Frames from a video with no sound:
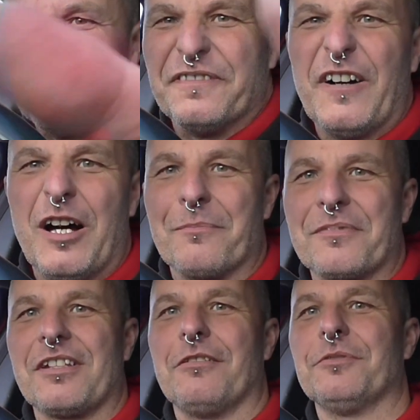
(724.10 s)
on the
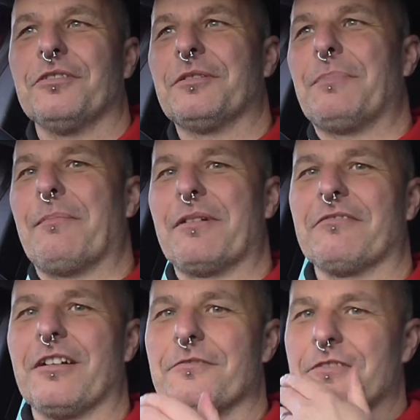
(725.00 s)
farm, so I'm not on a
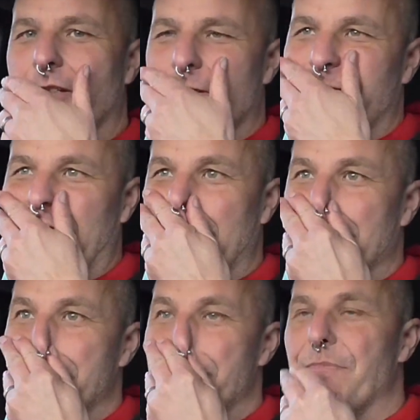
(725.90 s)
public road, so it's fine.
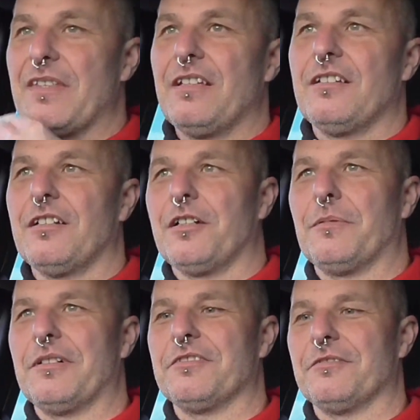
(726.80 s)

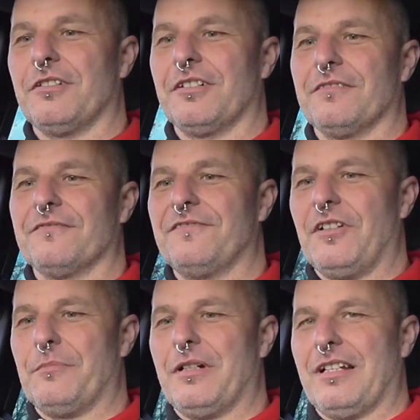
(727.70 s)
I'm only doing like
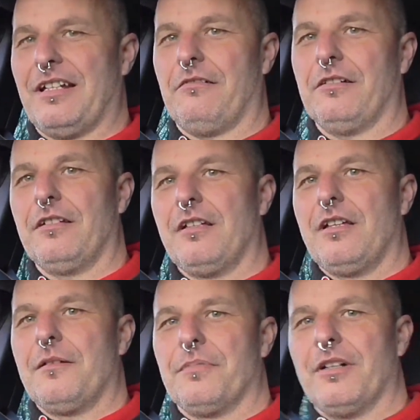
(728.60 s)
5 miles an hour.
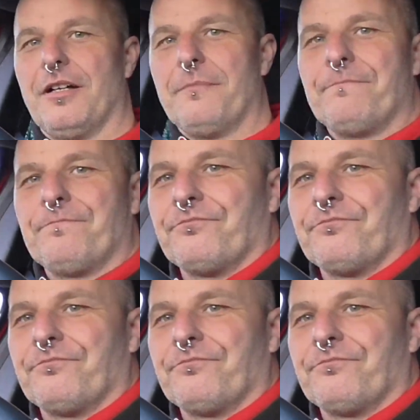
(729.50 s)
But